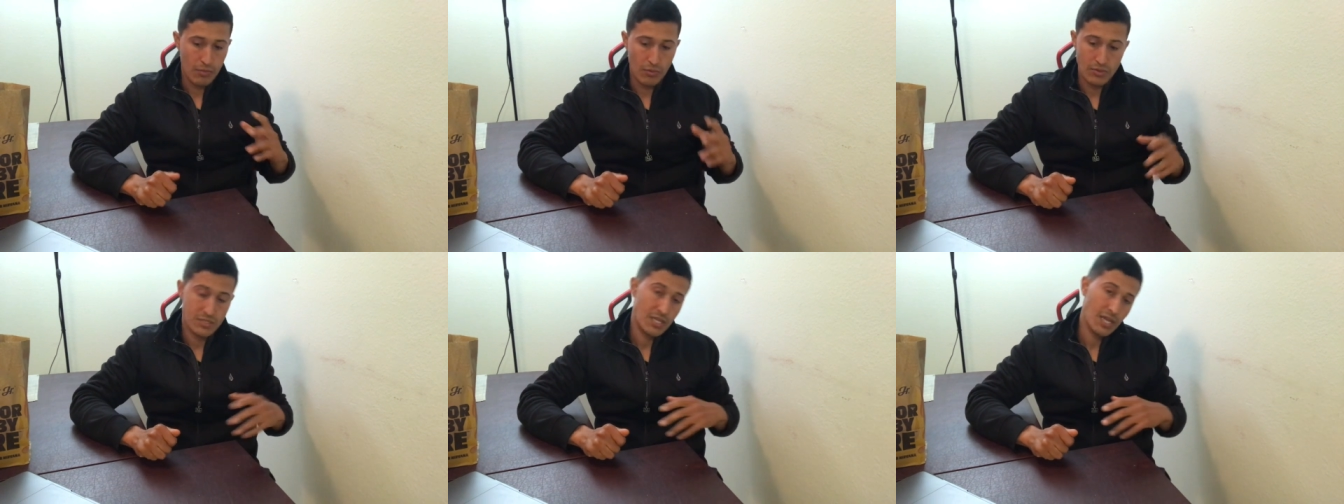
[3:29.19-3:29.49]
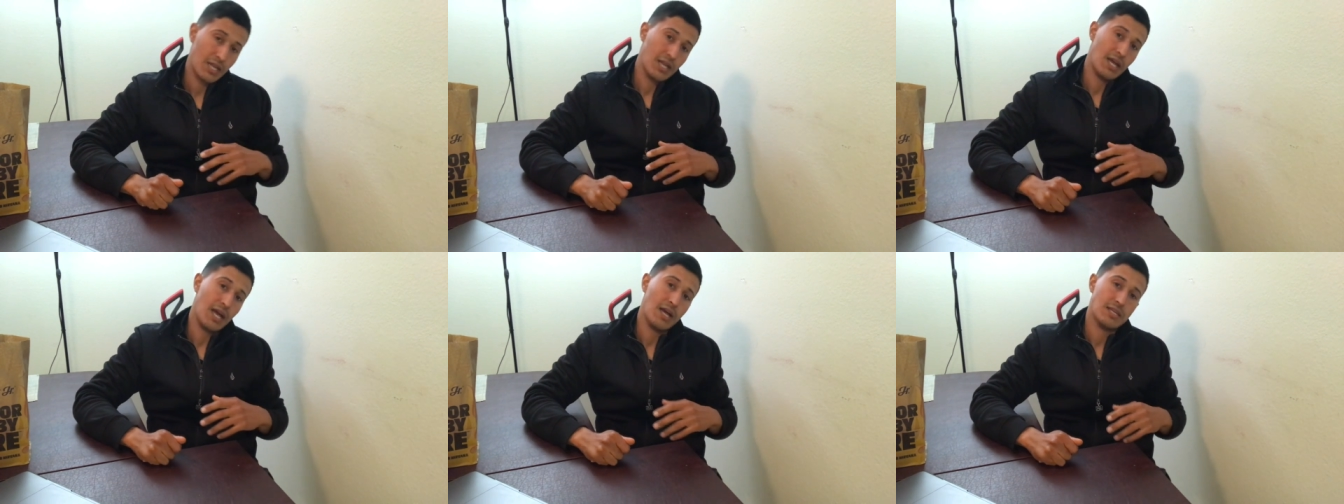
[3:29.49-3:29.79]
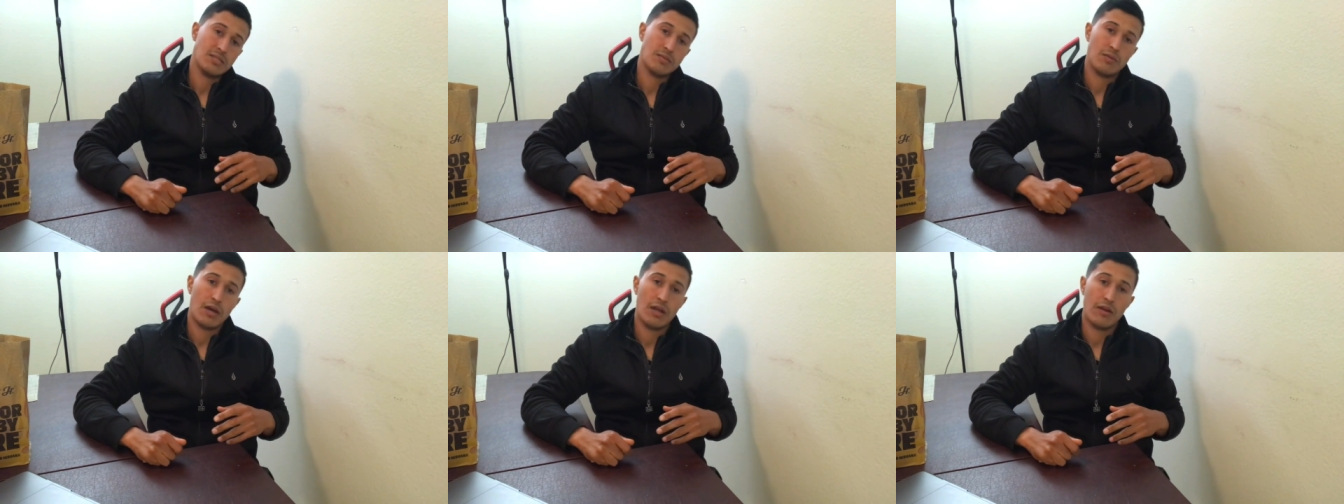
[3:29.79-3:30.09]
most likely
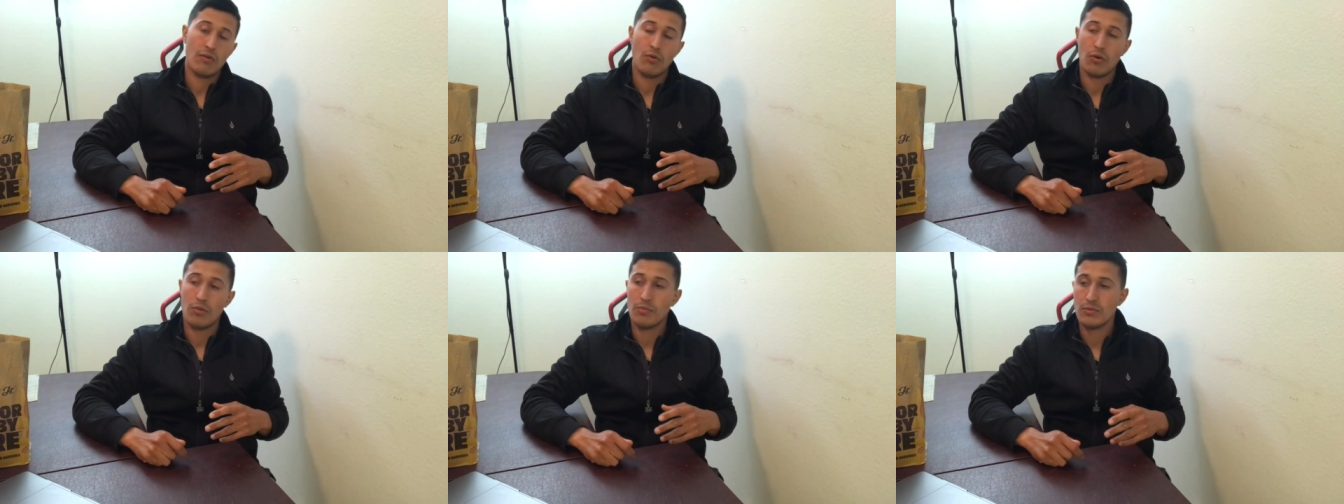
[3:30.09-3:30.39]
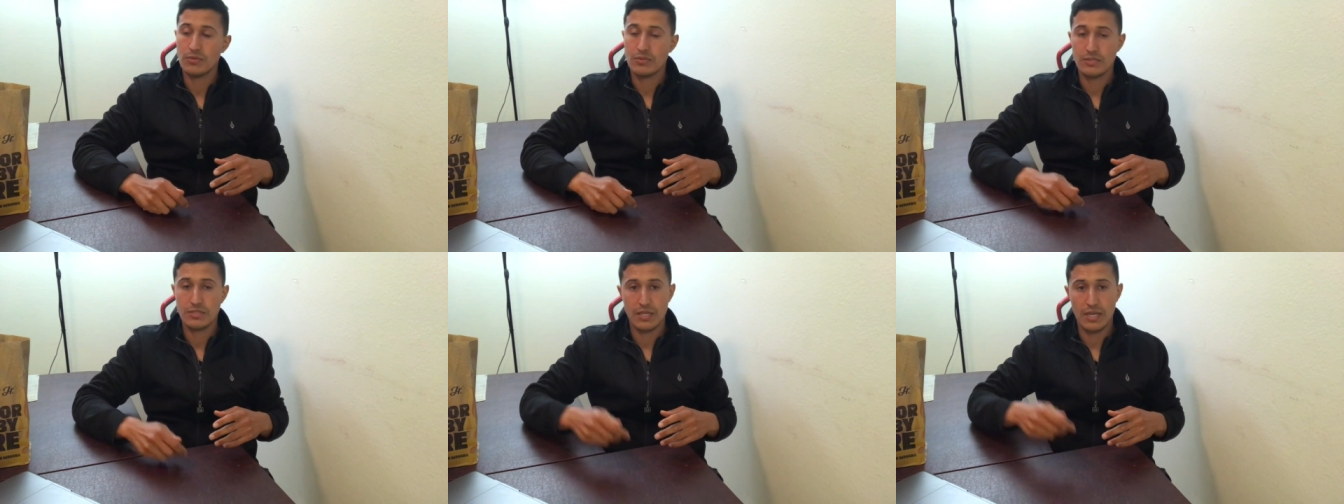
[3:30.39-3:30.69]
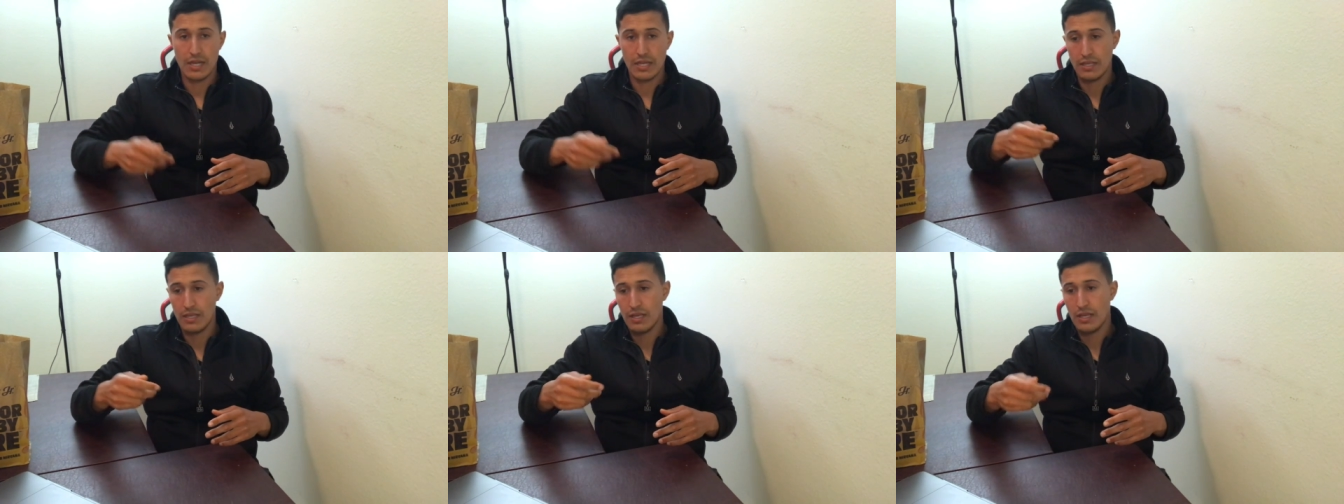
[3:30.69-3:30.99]
has some kind of hormones
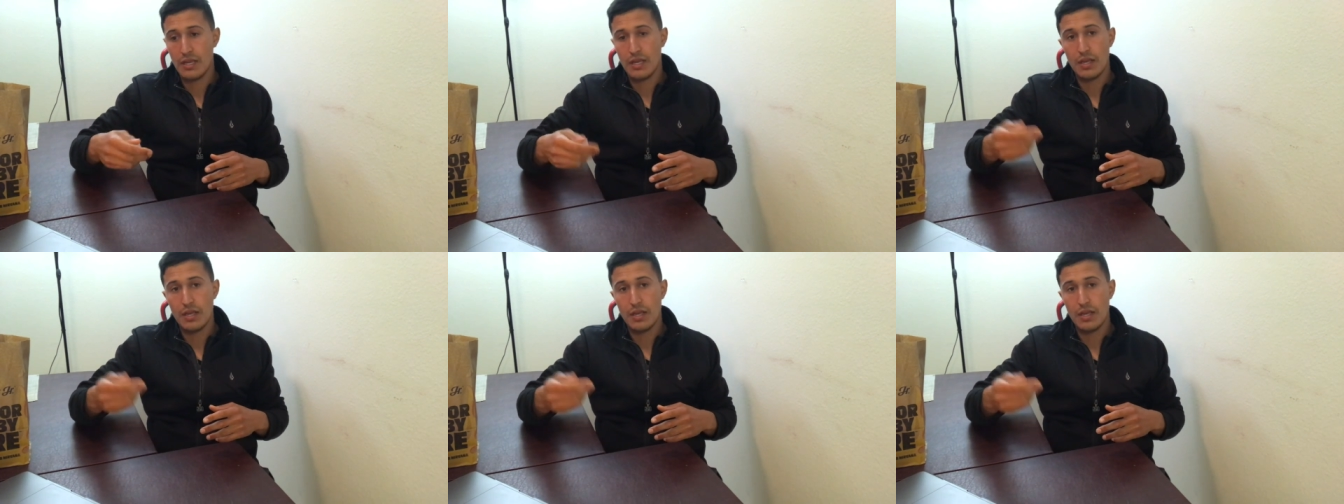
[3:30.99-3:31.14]
that